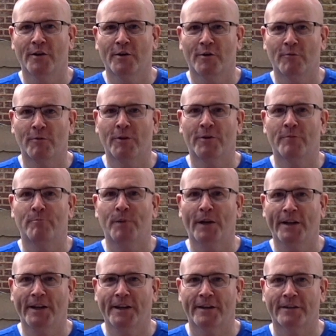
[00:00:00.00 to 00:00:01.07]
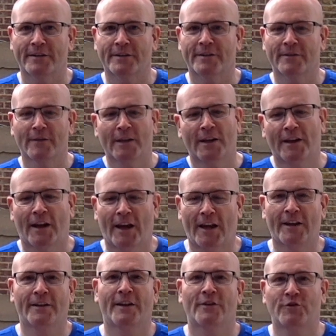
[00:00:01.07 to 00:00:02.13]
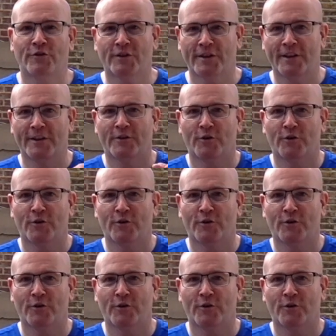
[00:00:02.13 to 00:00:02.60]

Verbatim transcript: with bunnies. And as you see,